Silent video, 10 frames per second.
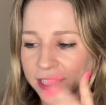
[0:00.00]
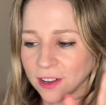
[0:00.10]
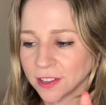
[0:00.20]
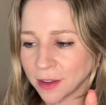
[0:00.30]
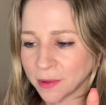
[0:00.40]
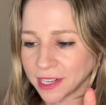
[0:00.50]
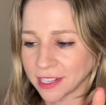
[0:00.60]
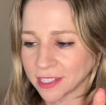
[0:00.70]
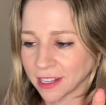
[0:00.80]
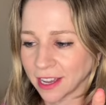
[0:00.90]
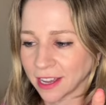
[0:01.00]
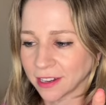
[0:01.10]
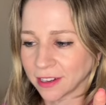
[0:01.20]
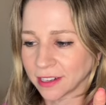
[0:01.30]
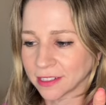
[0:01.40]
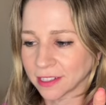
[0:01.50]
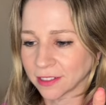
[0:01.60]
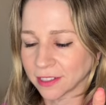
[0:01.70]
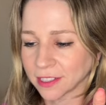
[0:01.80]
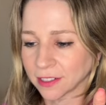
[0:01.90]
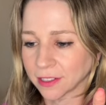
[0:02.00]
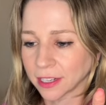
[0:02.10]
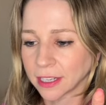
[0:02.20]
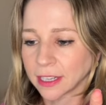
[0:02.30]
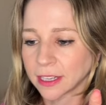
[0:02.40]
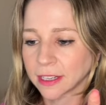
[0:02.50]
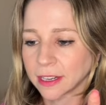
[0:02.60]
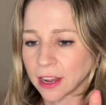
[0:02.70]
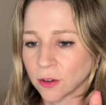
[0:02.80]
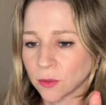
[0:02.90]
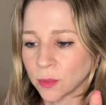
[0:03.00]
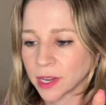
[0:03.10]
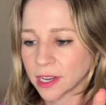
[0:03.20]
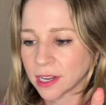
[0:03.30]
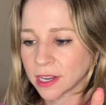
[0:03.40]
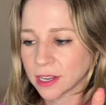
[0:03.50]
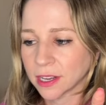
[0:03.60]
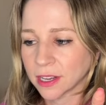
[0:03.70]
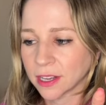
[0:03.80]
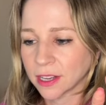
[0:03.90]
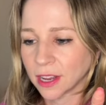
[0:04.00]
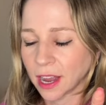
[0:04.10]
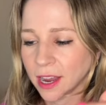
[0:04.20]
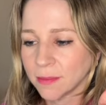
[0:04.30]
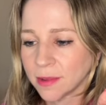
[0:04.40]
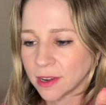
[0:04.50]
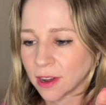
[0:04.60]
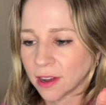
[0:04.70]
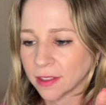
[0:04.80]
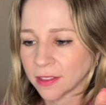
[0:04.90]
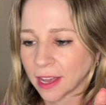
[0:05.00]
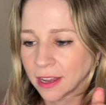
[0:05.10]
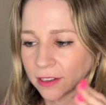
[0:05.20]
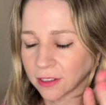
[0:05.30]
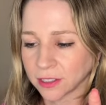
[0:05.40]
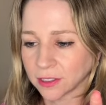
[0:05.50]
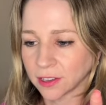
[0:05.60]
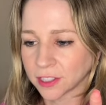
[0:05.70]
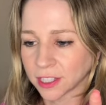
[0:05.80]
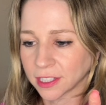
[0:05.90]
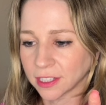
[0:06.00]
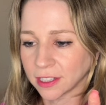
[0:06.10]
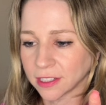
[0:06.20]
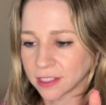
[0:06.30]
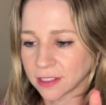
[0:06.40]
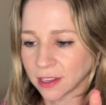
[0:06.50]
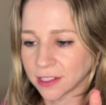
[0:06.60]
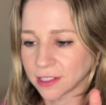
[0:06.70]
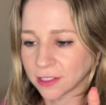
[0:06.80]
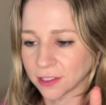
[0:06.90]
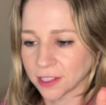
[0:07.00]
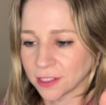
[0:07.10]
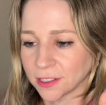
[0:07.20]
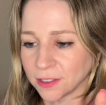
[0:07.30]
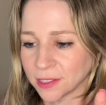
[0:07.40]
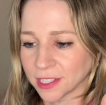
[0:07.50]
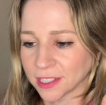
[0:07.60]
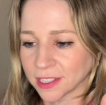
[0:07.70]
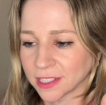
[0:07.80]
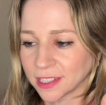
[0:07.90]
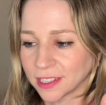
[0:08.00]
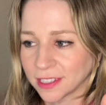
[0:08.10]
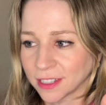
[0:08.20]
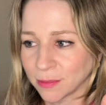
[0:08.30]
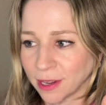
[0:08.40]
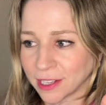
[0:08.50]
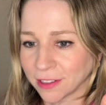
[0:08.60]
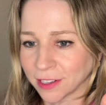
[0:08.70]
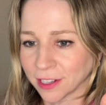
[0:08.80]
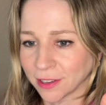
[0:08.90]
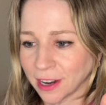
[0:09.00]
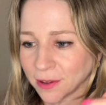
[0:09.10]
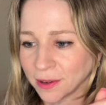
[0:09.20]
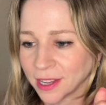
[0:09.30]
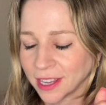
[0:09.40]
all that went into that, etc., etc. Now, when I'm not that good at Logic, I just started using this about a year ago now.